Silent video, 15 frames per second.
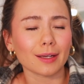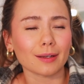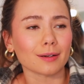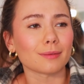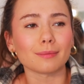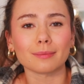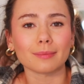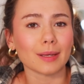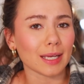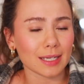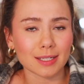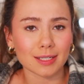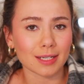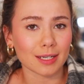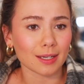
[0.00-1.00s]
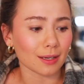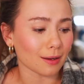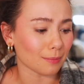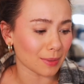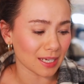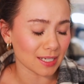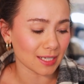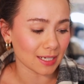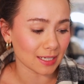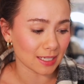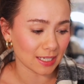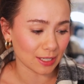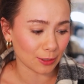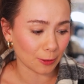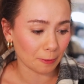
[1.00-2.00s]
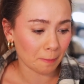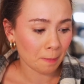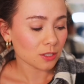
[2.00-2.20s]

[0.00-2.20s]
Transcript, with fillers: an amazing amazing deal